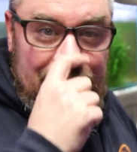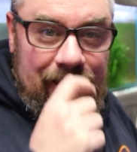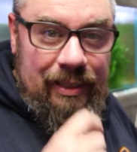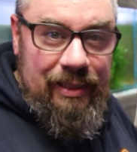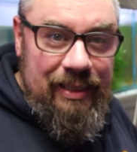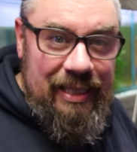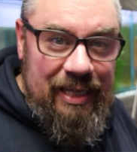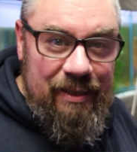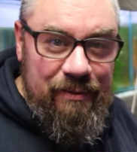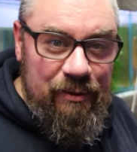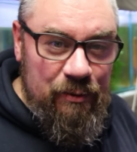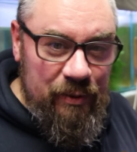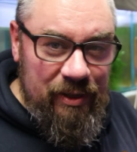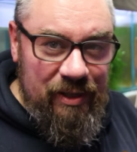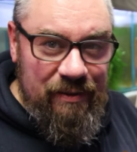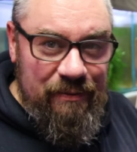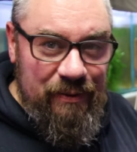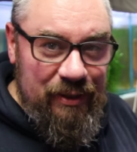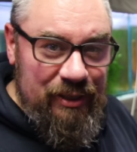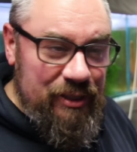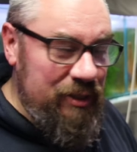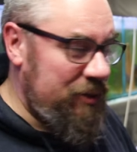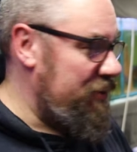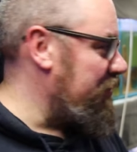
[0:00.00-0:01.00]
In terms of where the
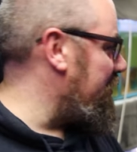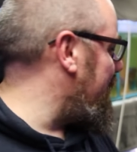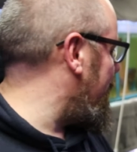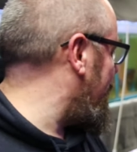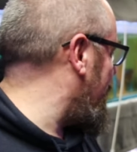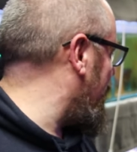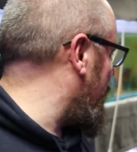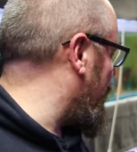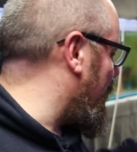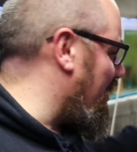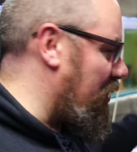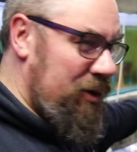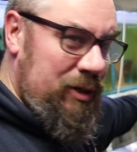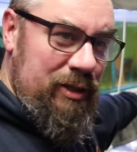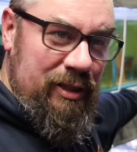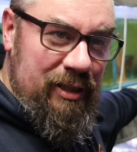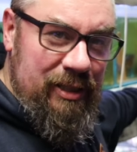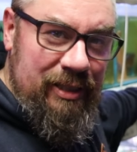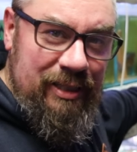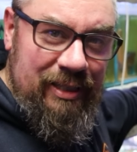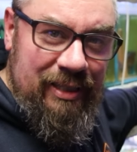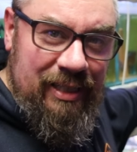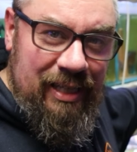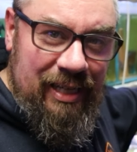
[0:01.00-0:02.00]
fish are going,
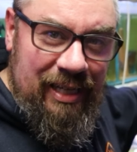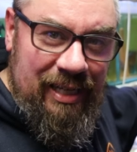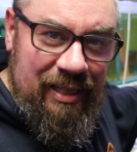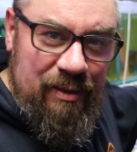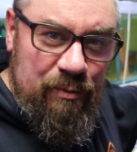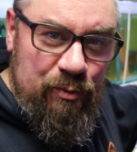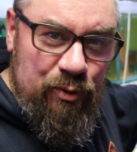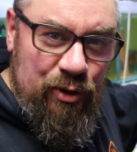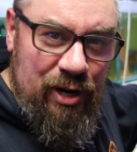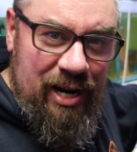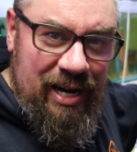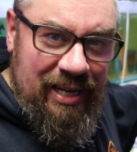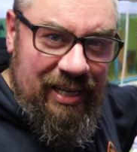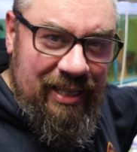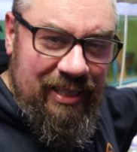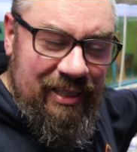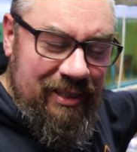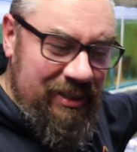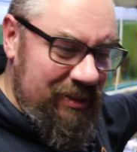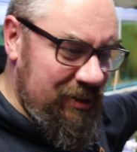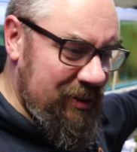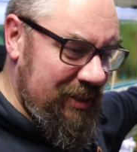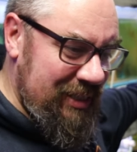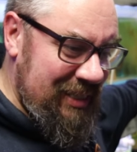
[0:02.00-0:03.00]
Gordon and
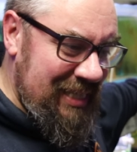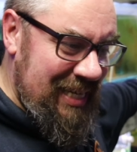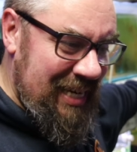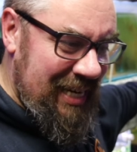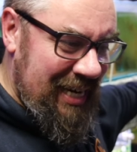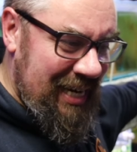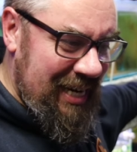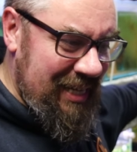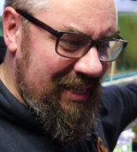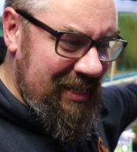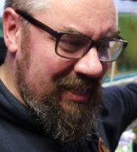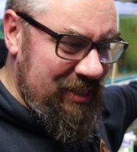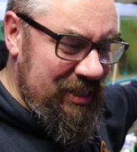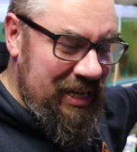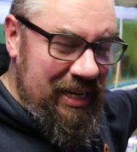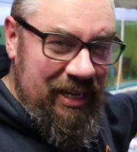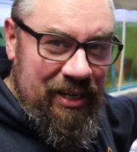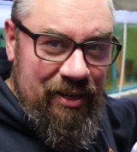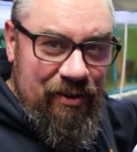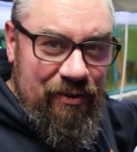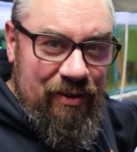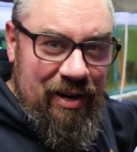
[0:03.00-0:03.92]
Brian, so the snakehead and the giant